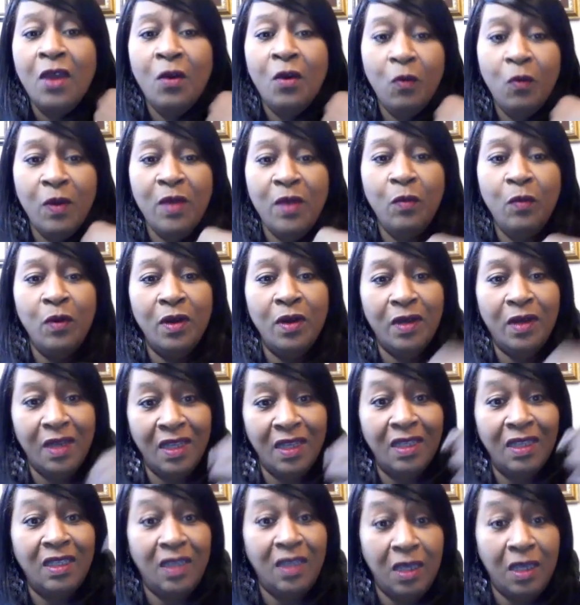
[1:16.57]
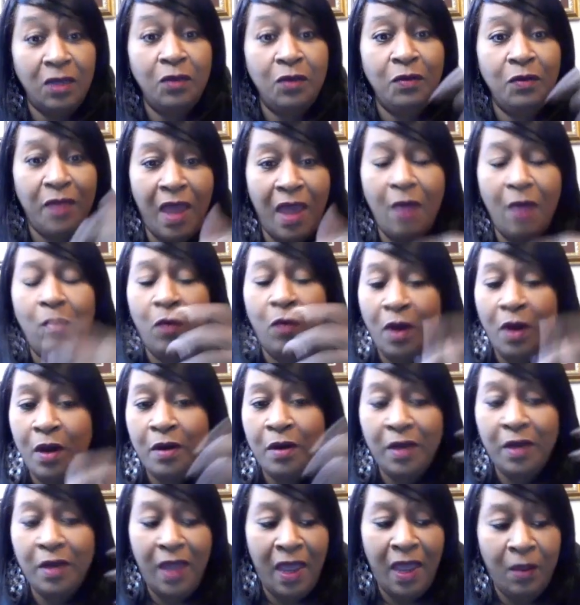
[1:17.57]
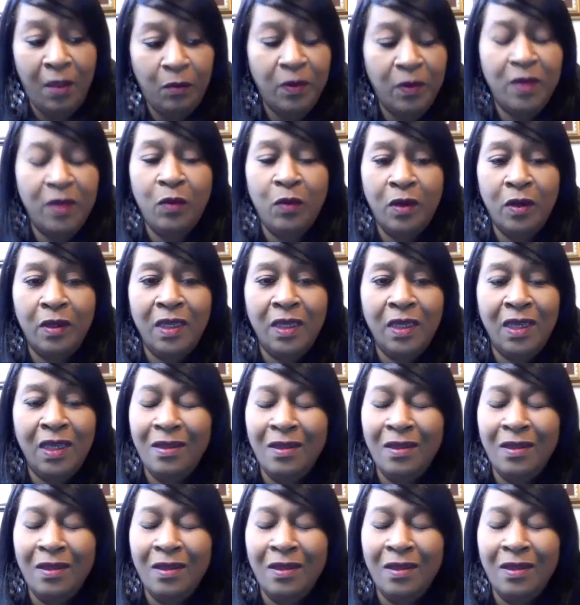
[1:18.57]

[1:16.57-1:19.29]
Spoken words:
we will continue that word and we will